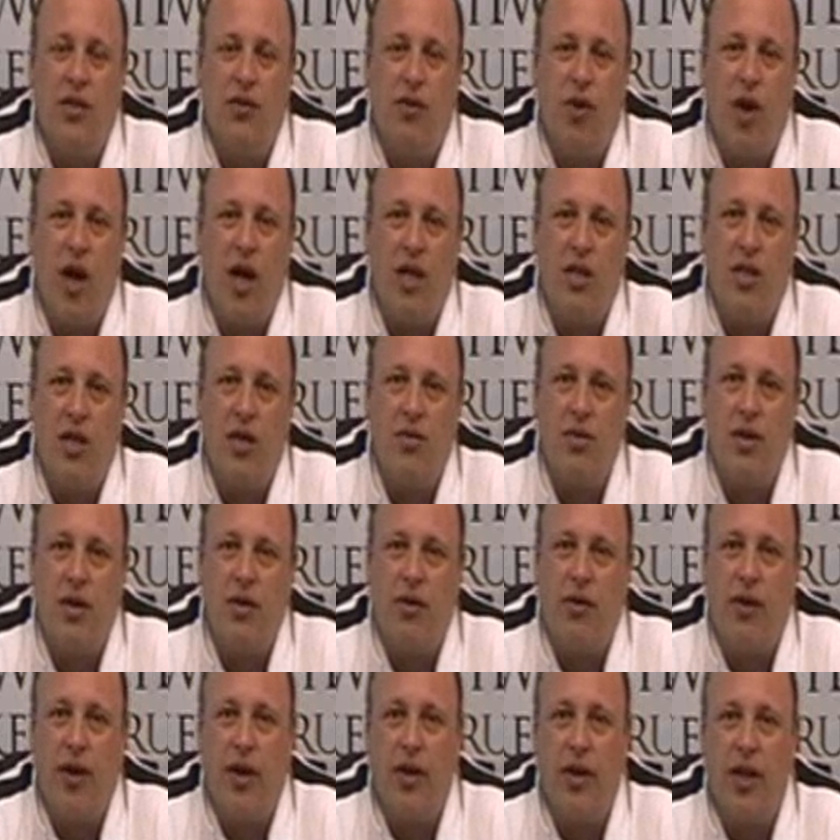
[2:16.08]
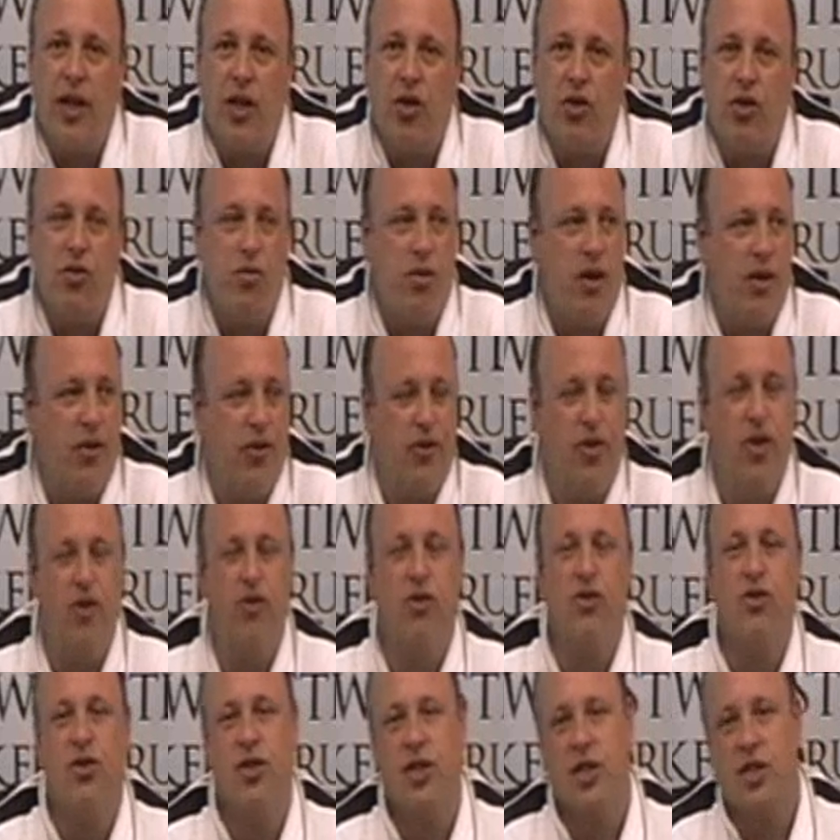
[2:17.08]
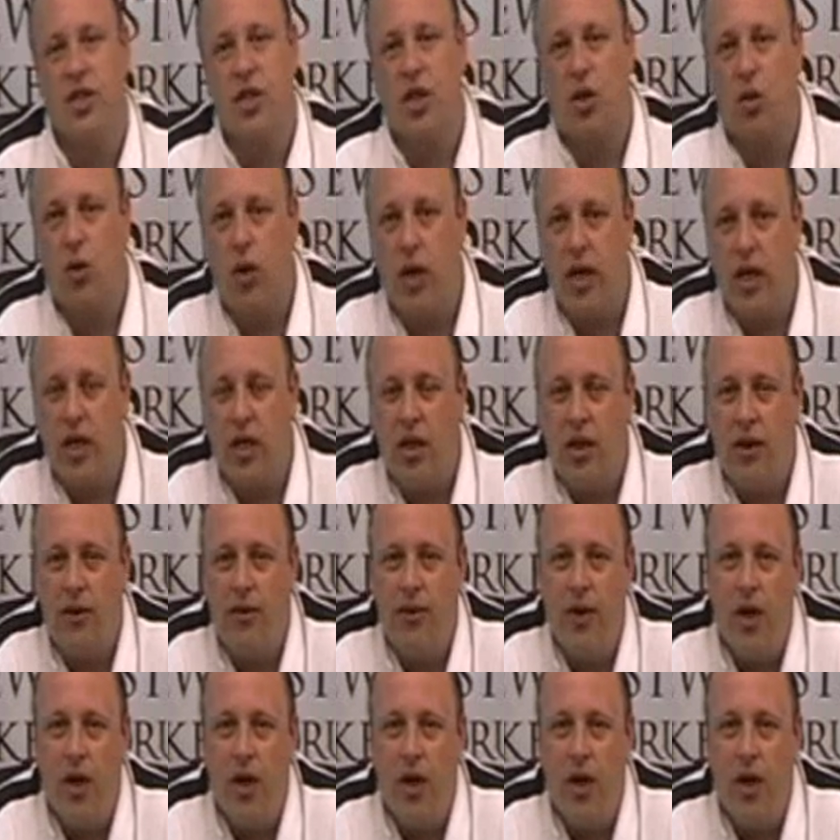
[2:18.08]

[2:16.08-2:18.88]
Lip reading: flight times and everything. I think it cost him about 360 quid.